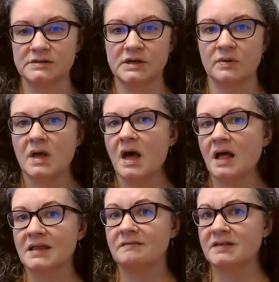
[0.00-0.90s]
So
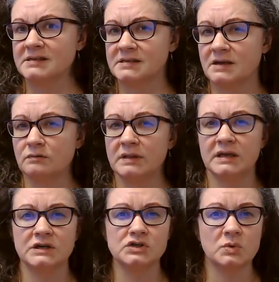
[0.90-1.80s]
a lot of things that they
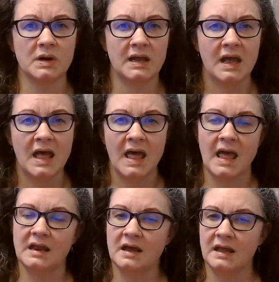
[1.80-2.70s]
really enjoy.
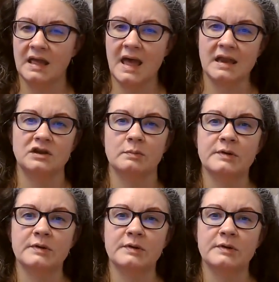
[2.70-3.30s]
And again, you're